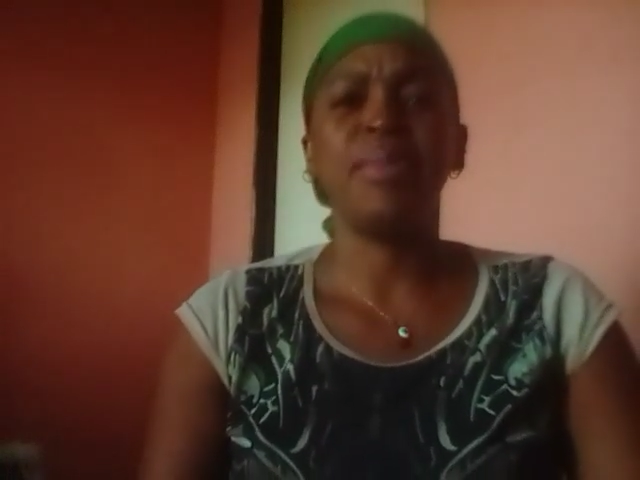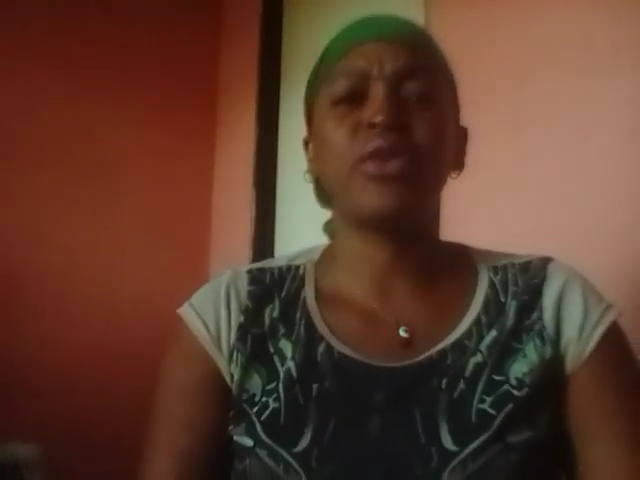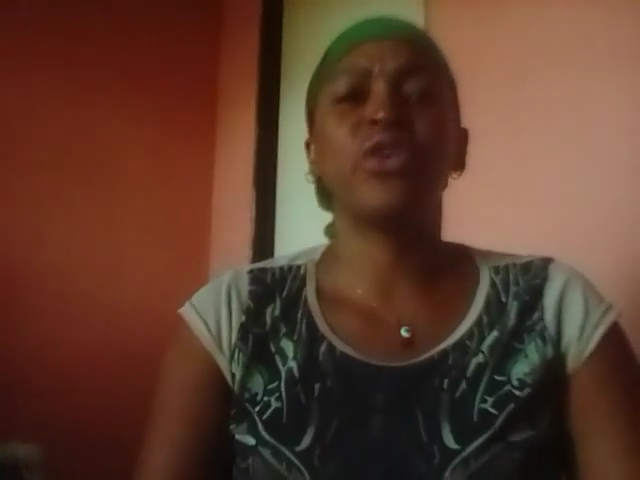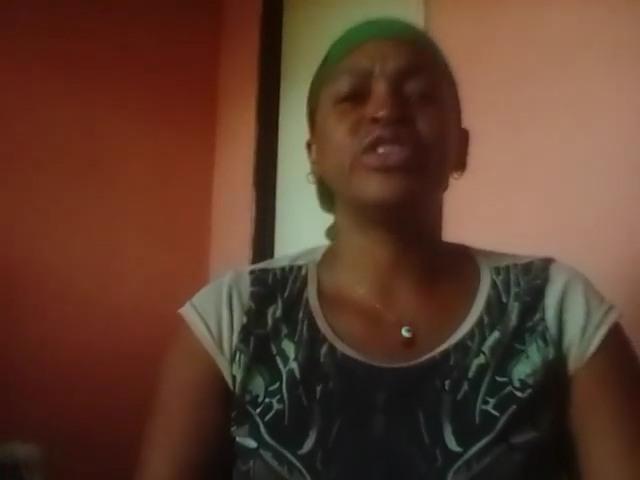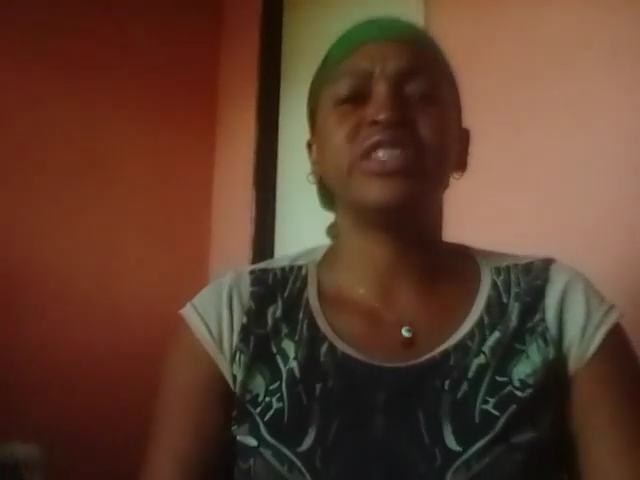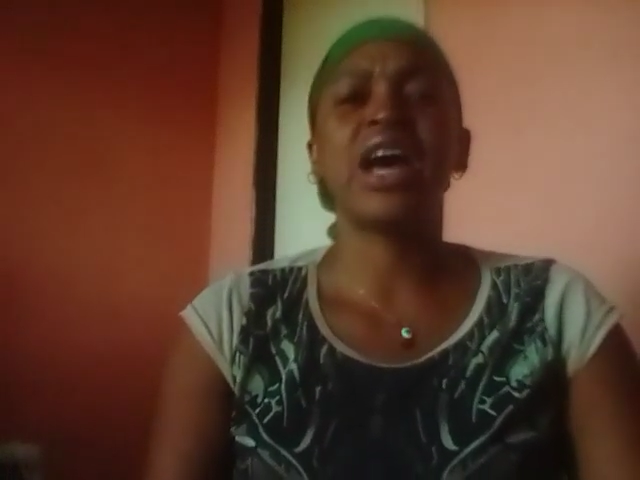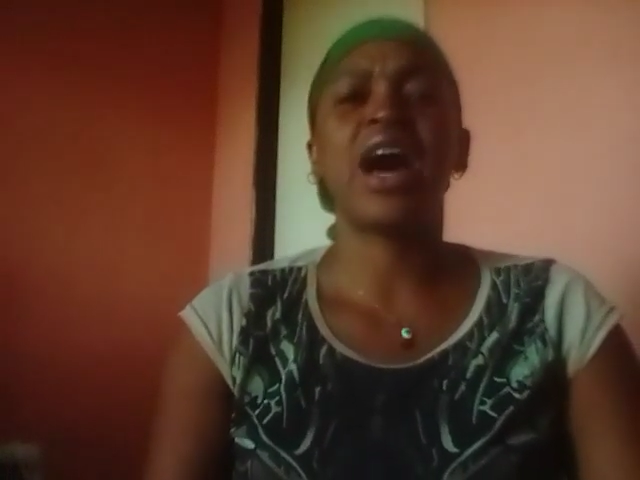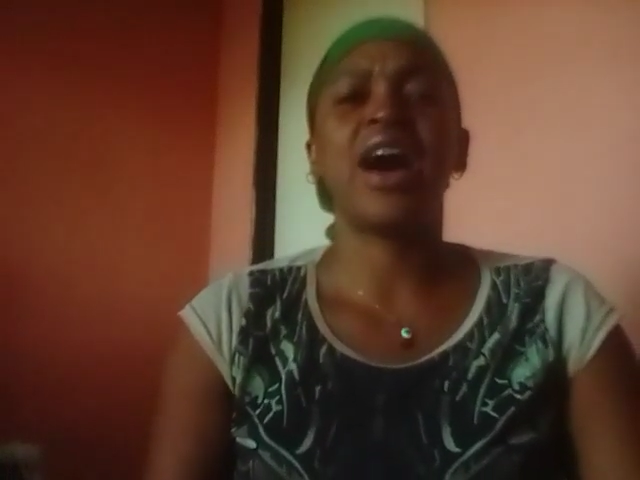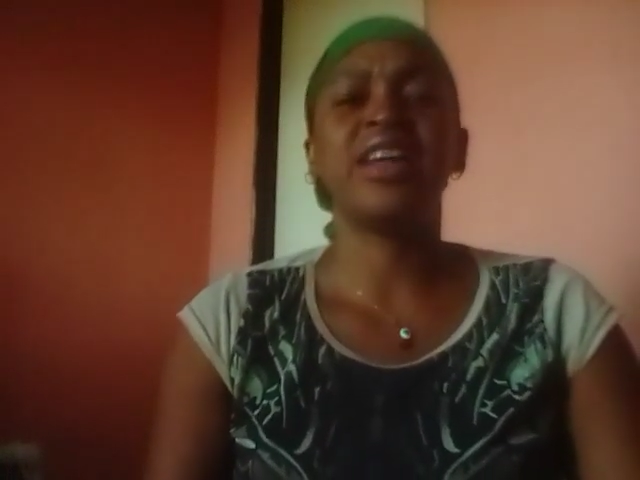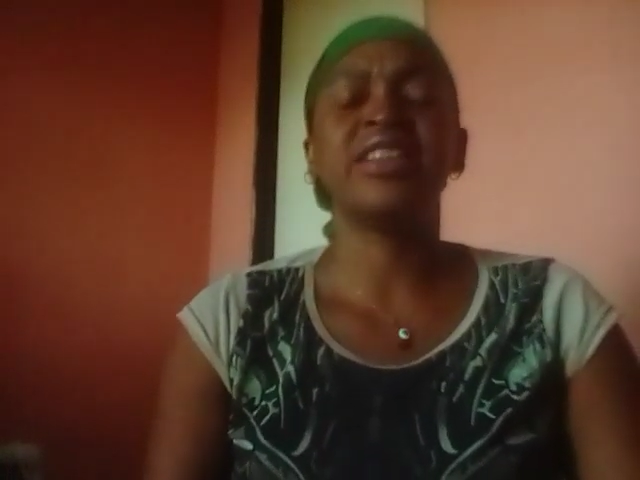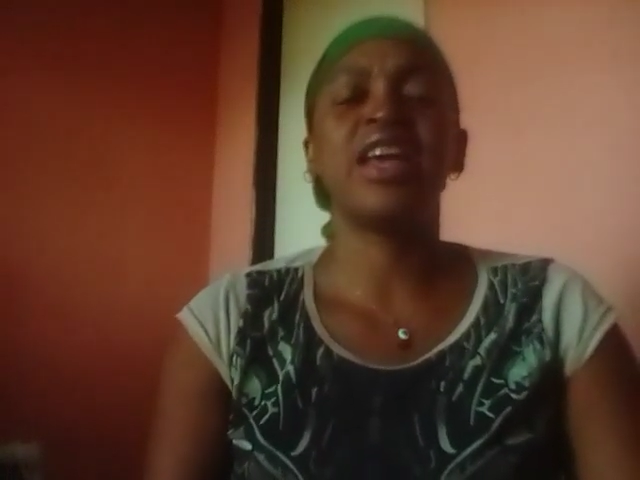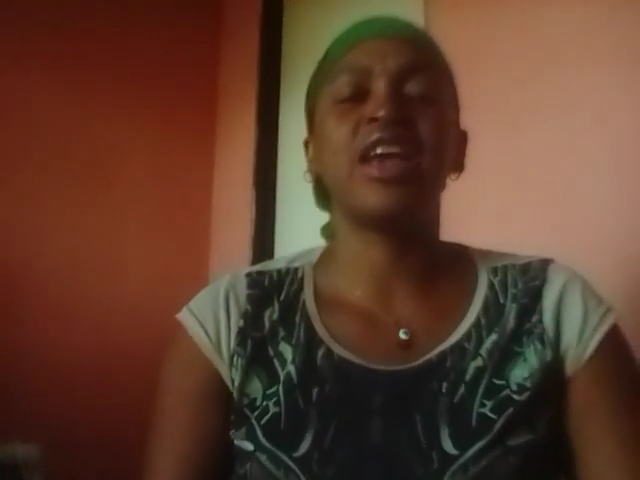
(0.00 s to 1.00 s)
because
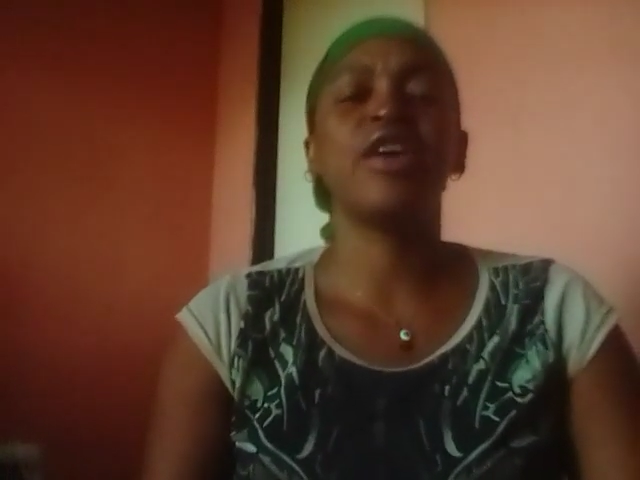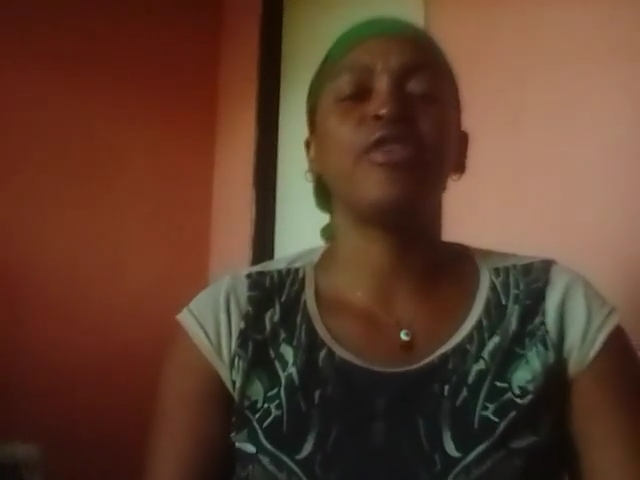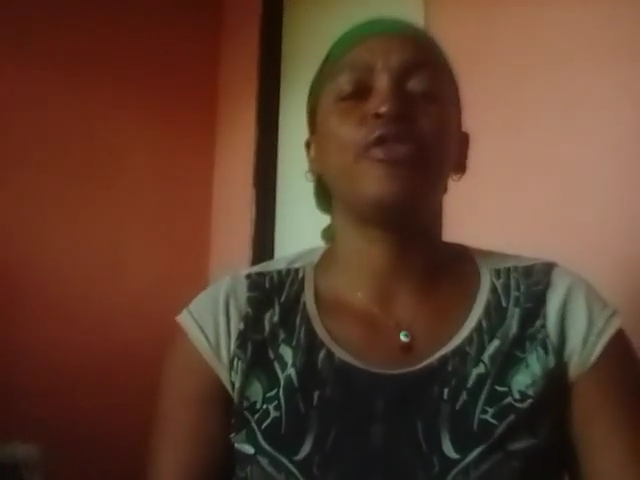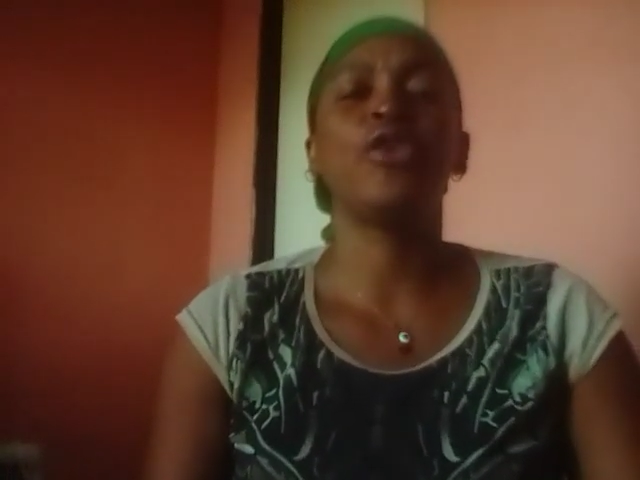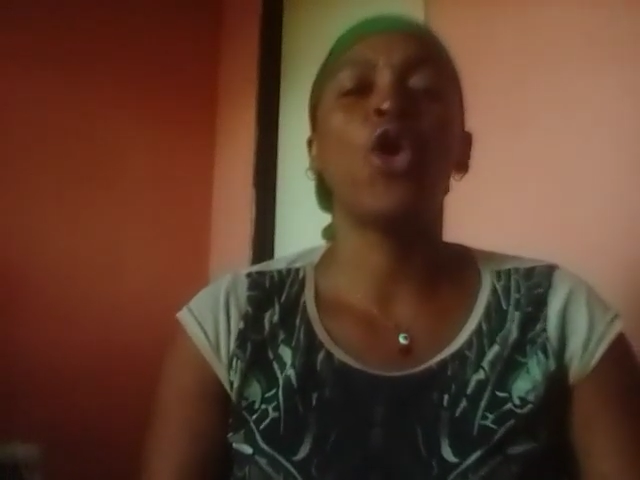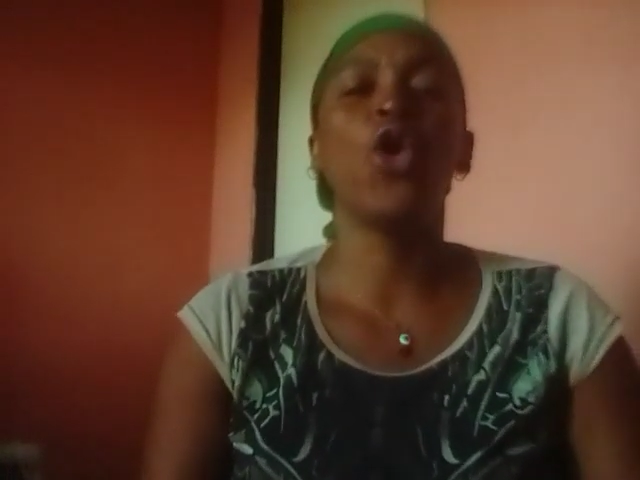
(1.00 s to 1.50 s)
yeah, they have